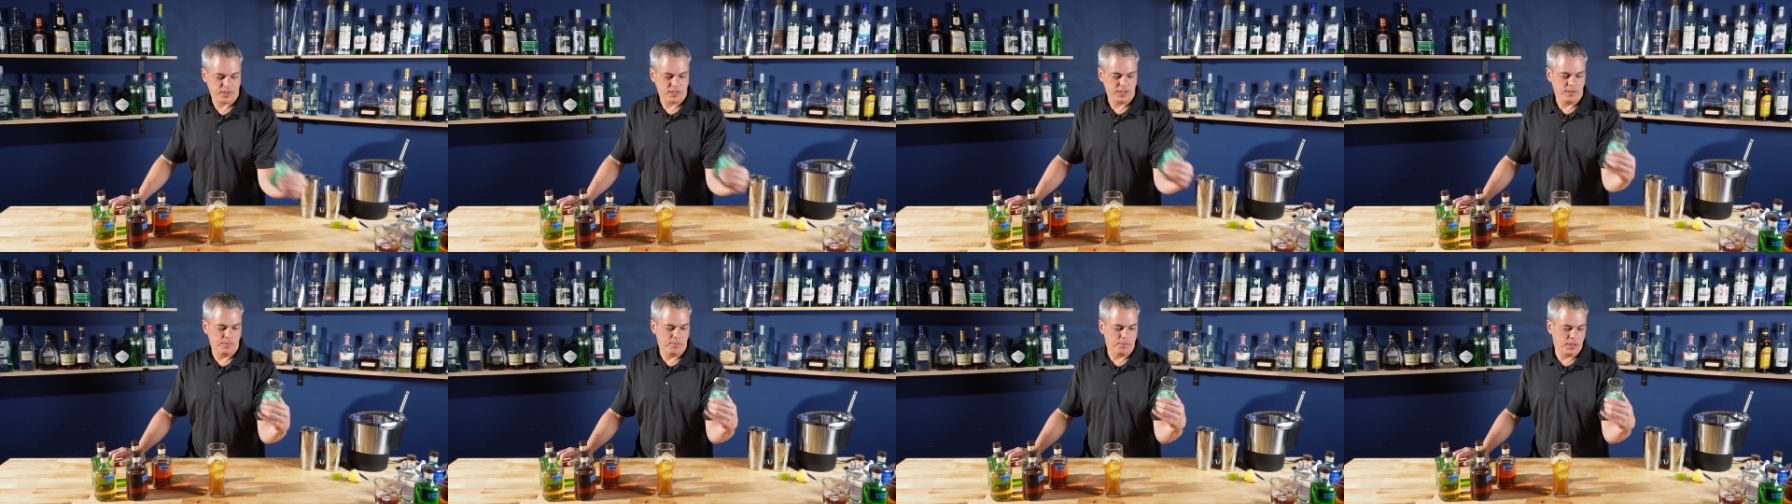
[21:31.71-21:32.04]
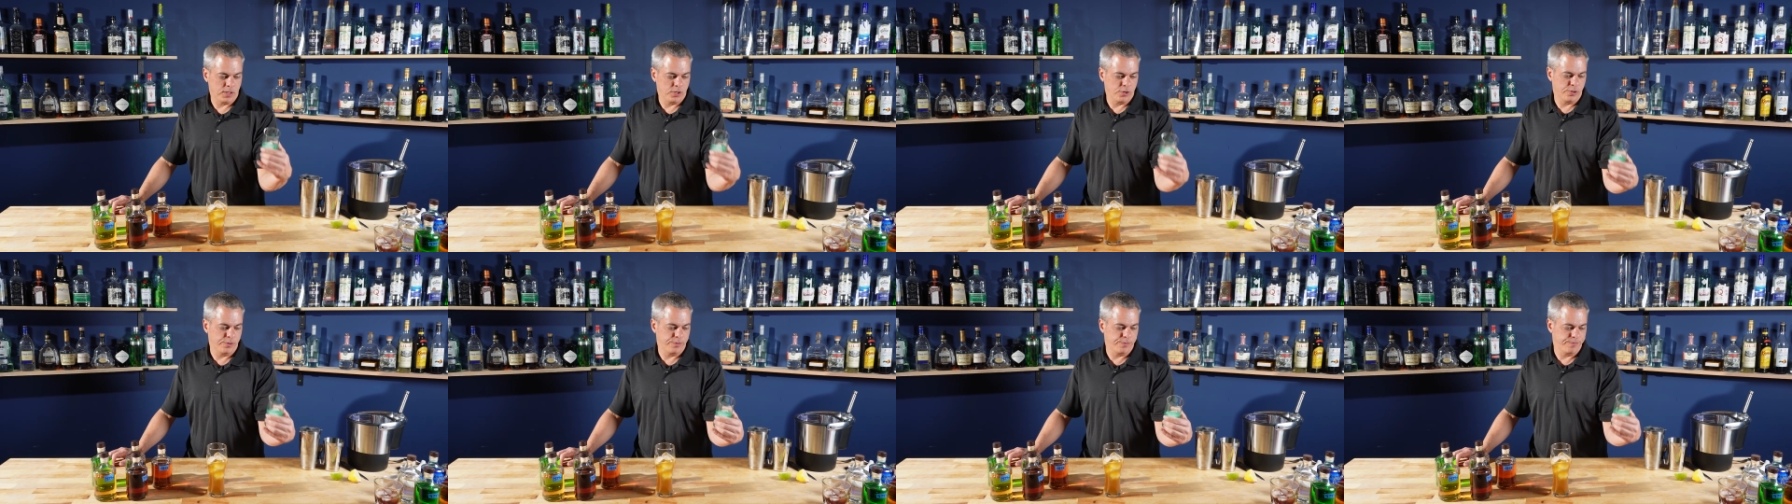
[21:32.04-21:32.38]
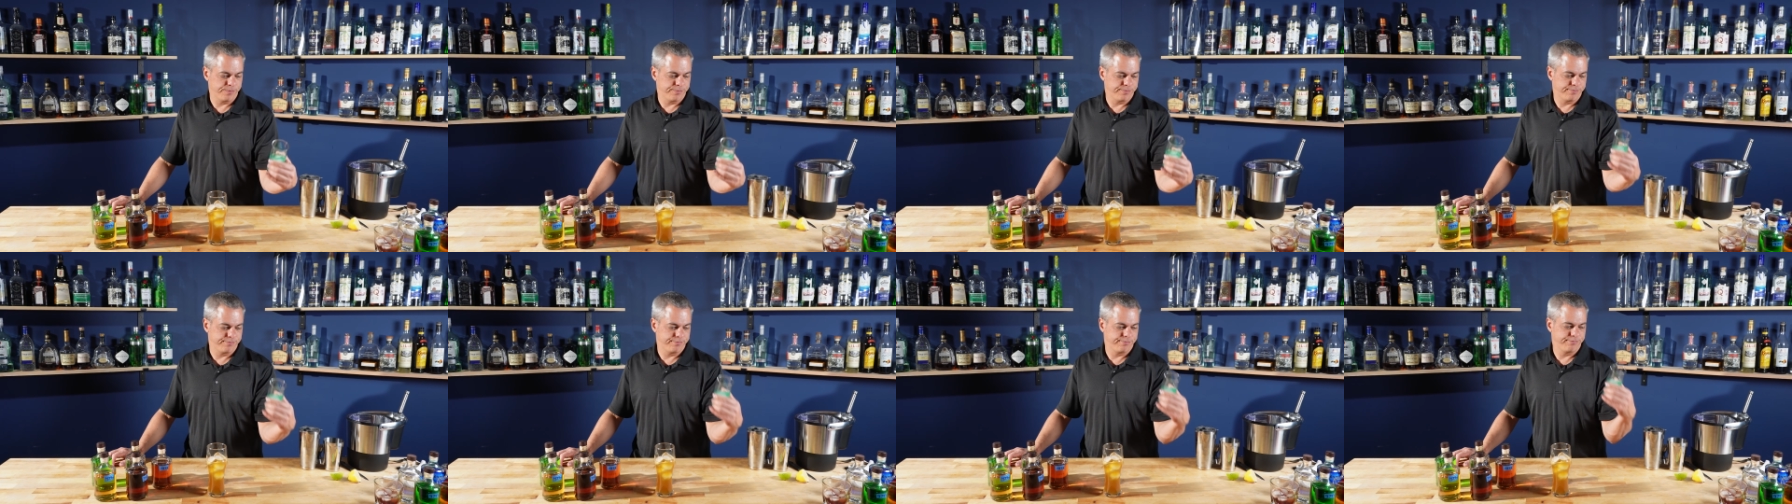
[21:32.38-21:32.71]
the blue
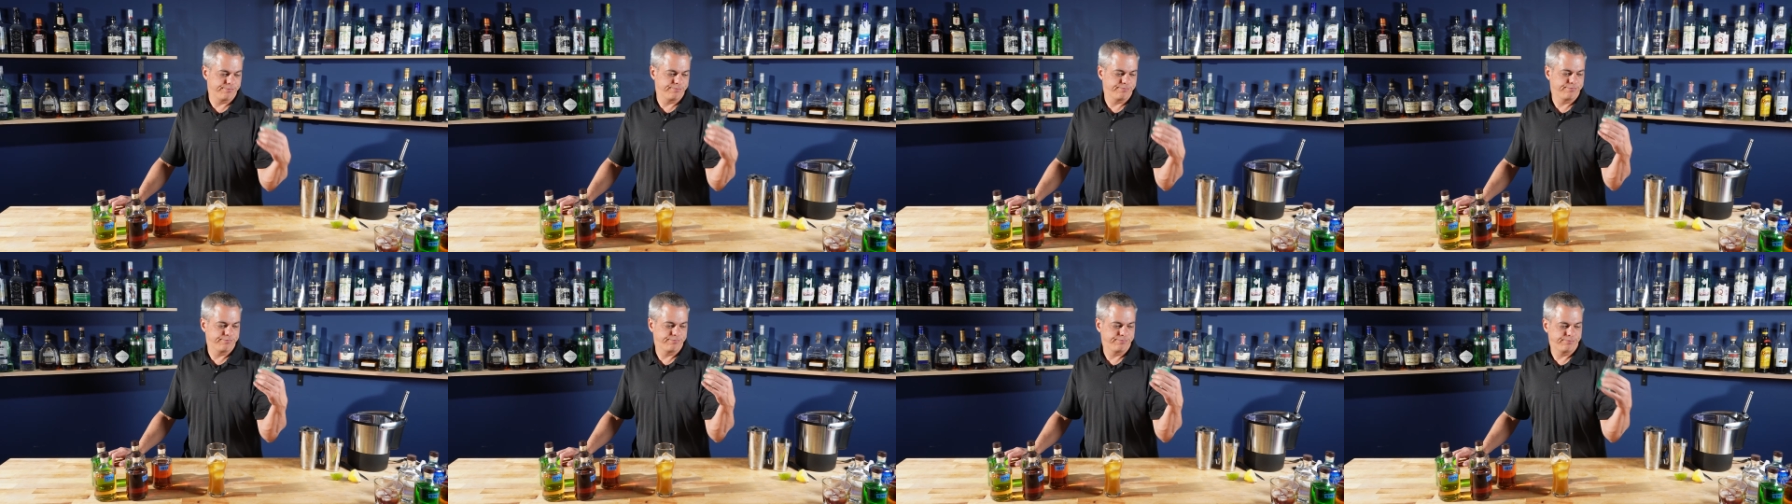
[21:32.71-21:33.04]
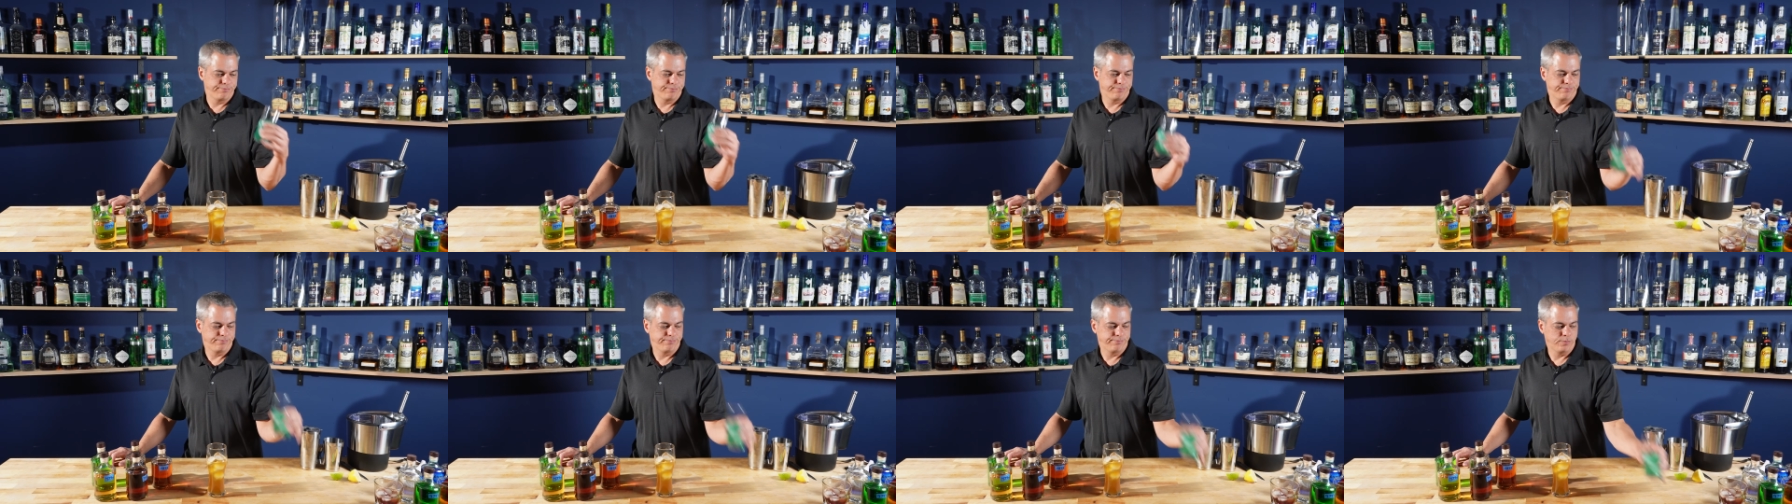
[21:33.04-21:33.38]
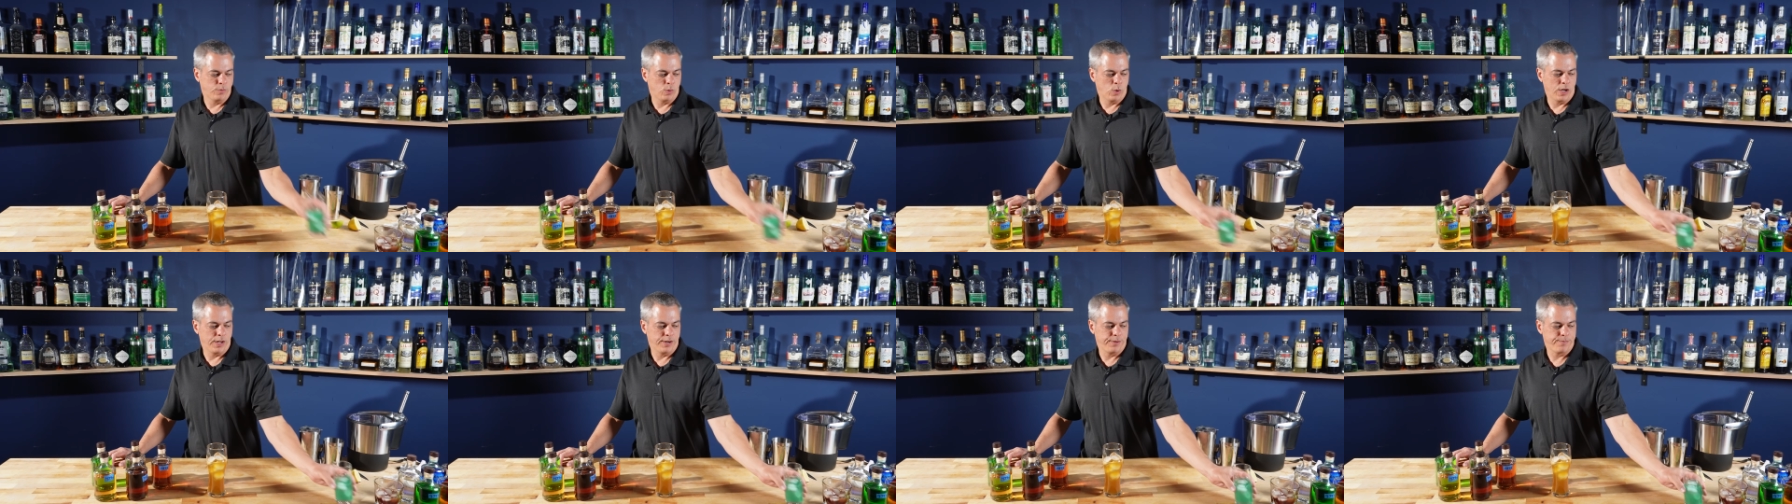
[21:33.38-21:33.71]

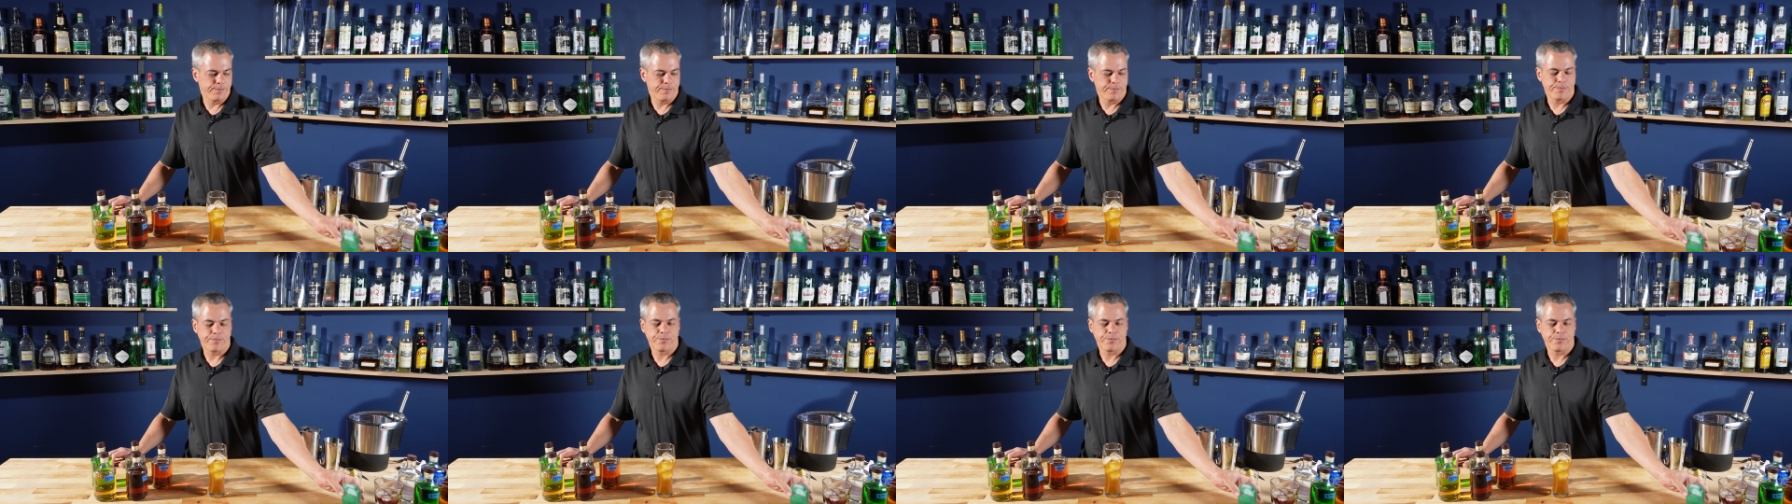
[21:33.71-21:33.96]
one.